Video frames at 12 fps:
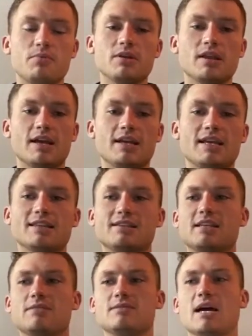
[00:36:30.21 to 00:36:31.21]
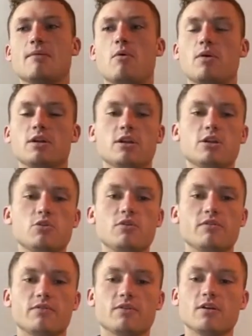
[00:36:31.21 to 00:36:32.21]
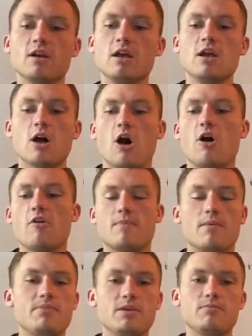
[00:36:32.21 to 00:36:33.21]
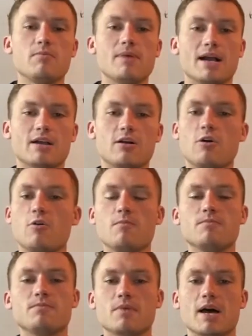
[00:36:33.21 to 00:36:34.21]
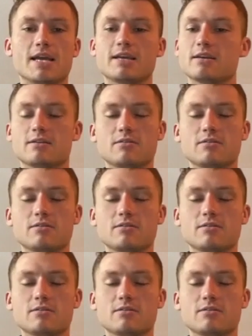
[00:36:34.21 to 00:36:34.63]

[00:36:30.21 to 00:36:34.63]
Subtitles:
but like at the same time, I wanted to do it for all of my people back home, like,